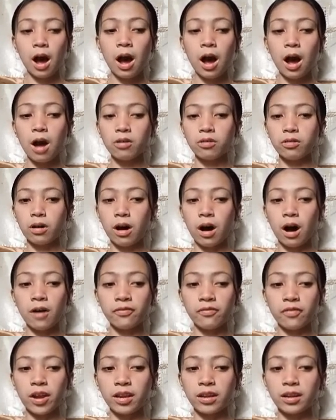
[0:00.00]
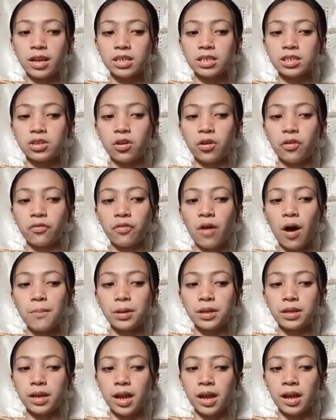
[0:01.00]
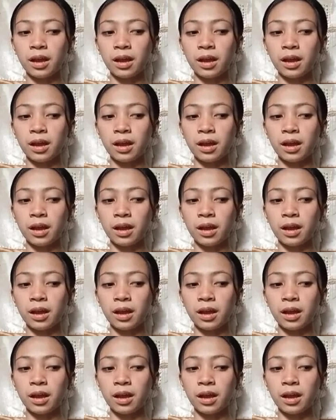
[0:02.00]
how often does your family